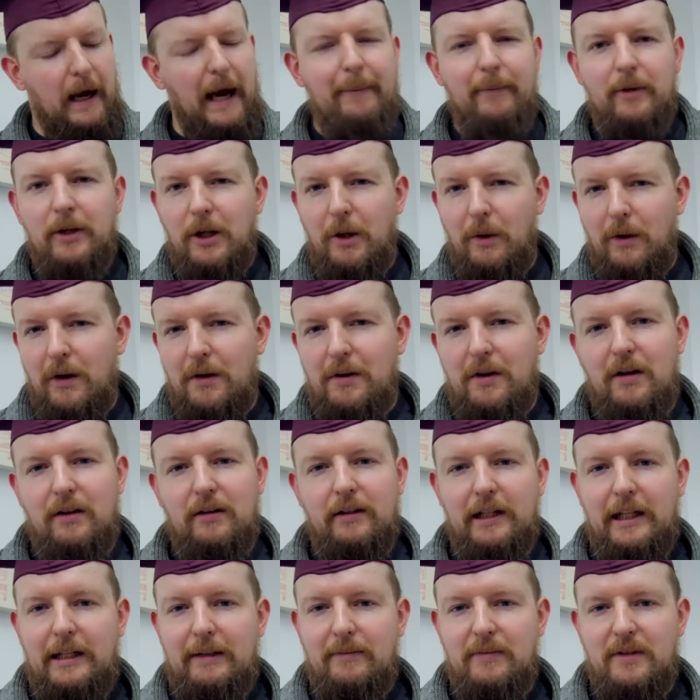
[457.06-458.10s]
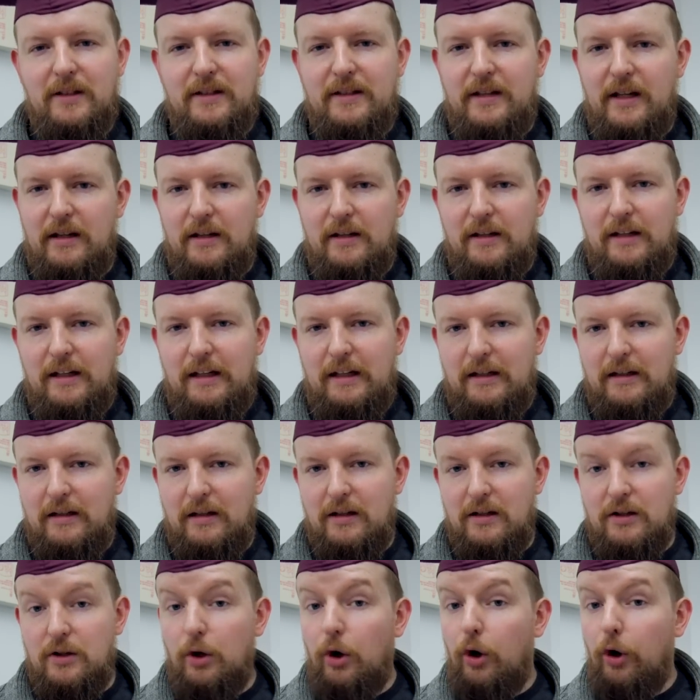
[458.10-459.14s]
I'm going to go out on a limb and say that Ian
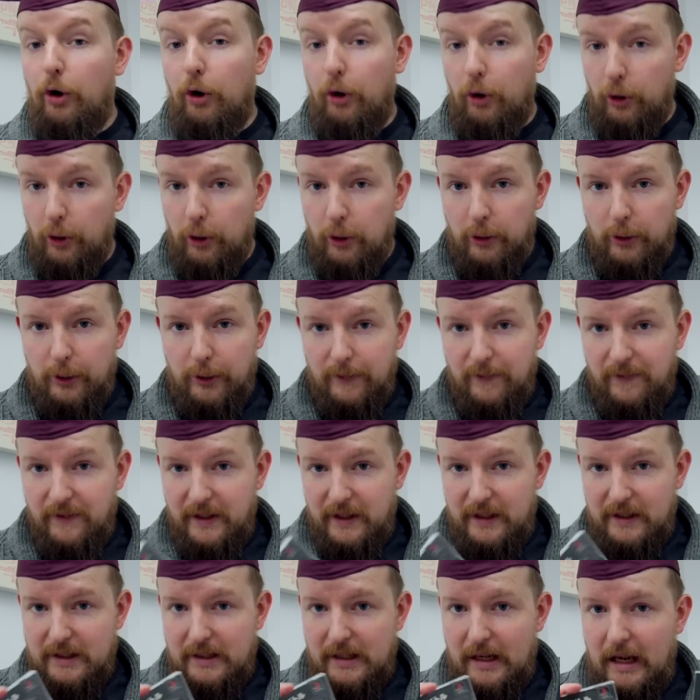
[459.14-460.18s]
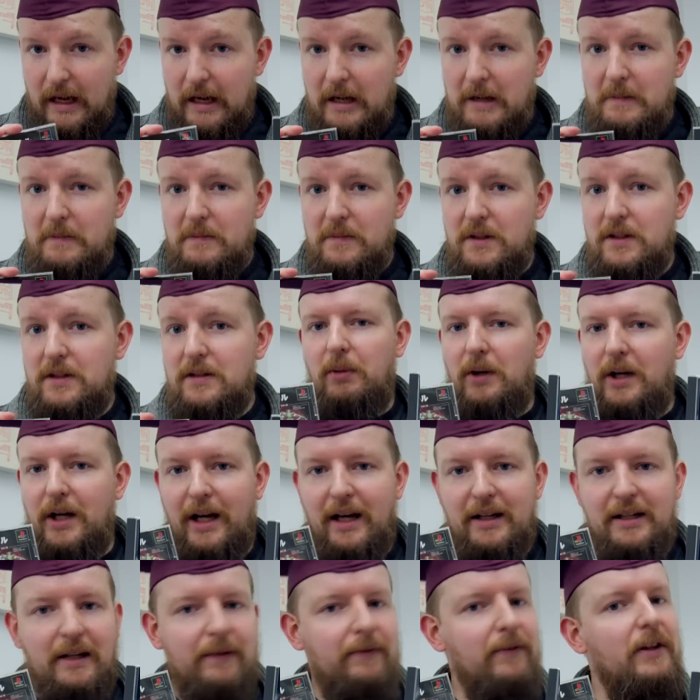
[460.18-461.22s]
has heard of these games, but I
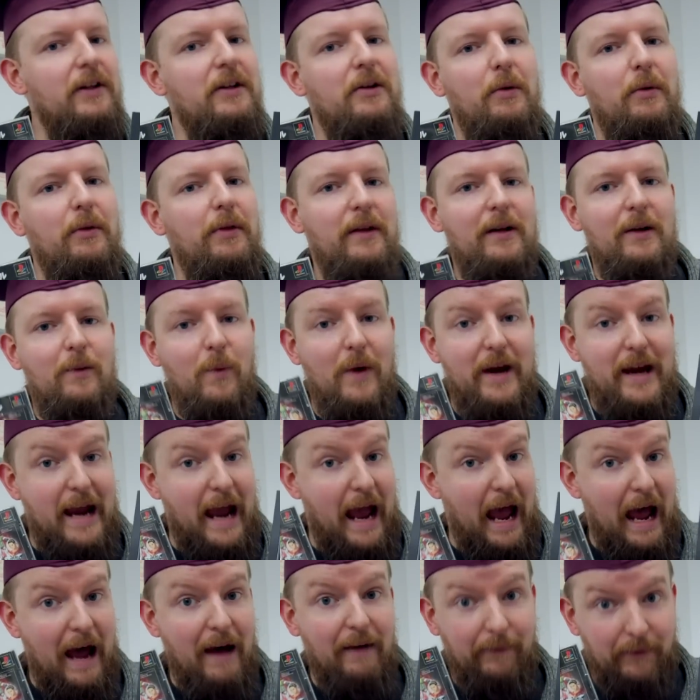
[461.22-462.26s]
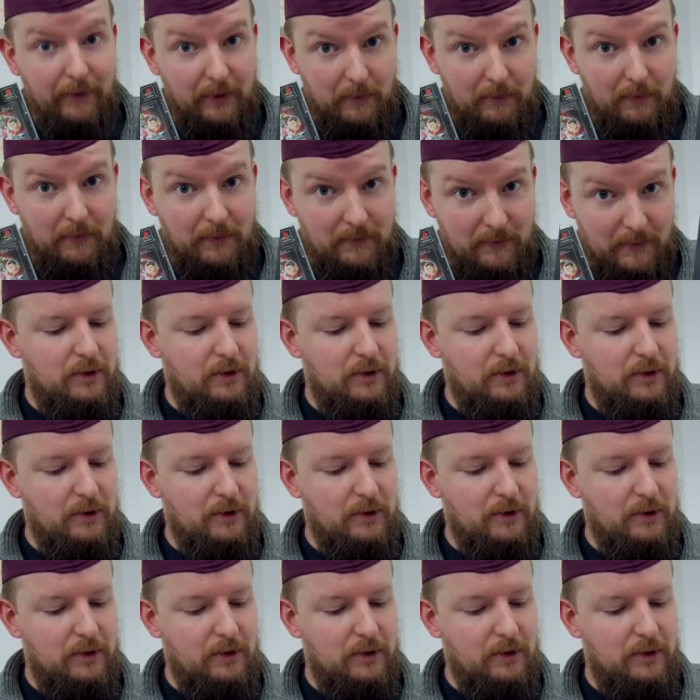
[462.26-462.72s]
definitely don't think we have them.